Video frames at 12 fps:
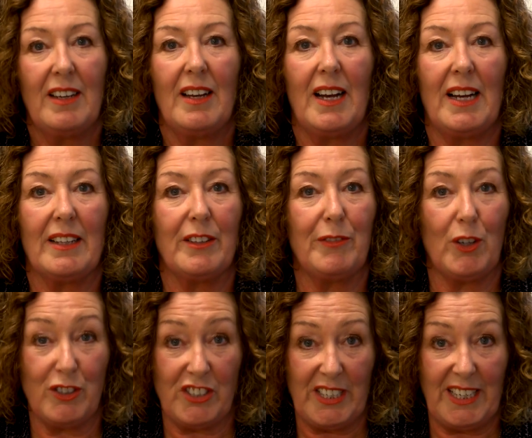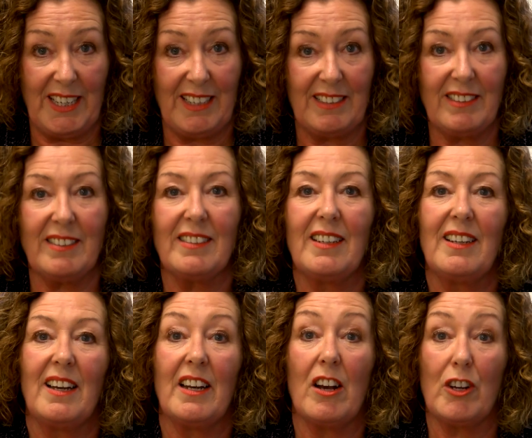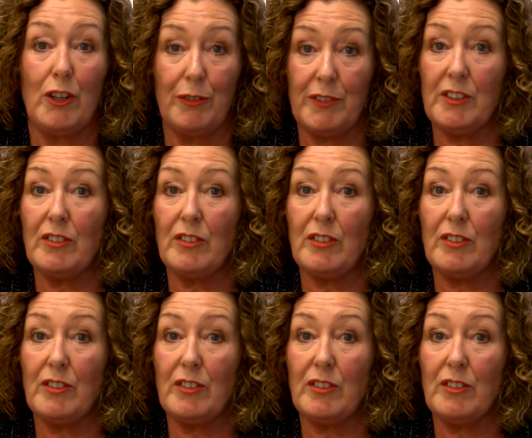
and the volunteers and our governors